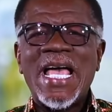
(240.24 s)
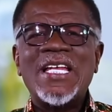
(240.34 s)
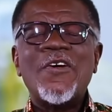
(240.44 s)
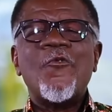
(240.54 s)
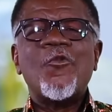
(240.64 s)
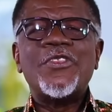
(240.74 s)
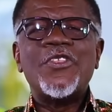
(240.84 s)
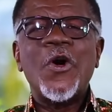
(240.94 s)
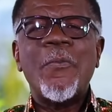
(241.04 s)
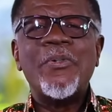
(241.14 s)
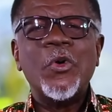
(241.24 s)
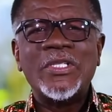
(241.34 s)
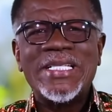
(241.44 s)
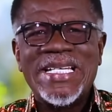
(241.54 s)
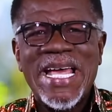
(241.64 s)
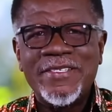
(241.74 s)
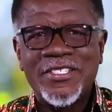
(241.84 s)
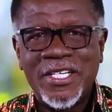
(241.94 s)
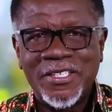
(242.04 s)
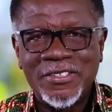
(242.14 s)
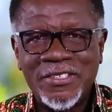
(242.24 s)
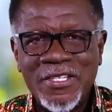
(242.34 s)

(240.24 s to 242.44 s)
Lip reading: line with your potential,